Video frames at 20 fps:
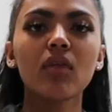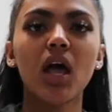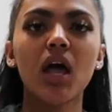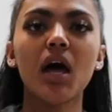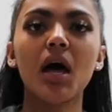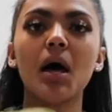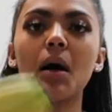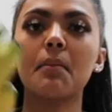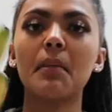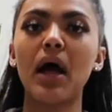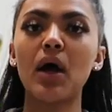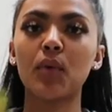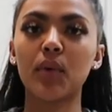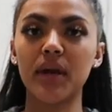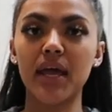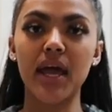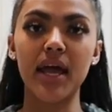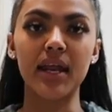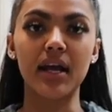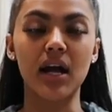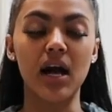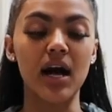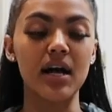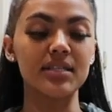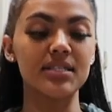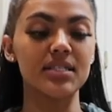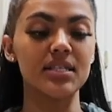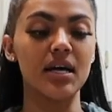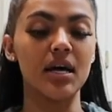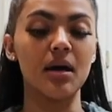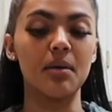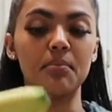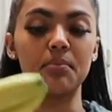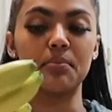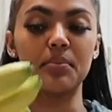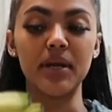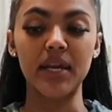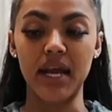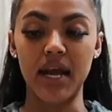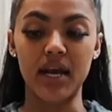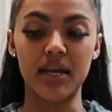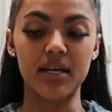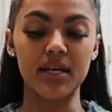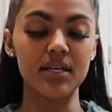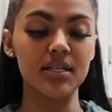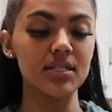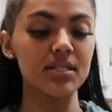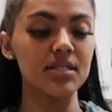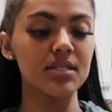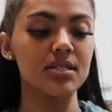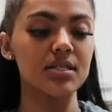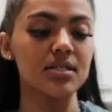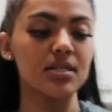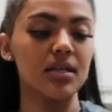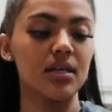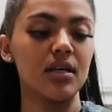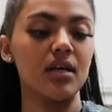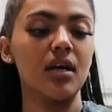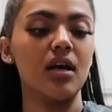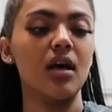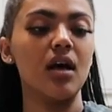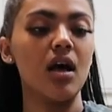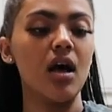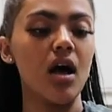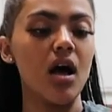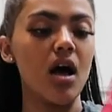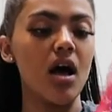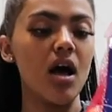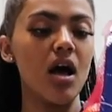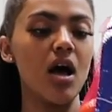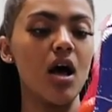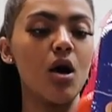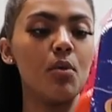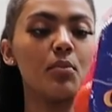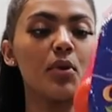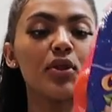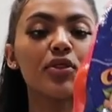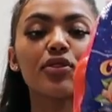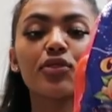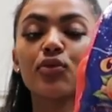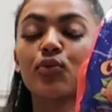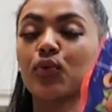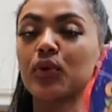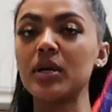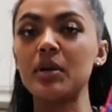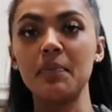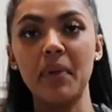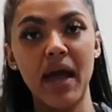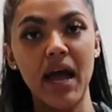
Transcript: Um, I went ahead and got some bananas. Um, three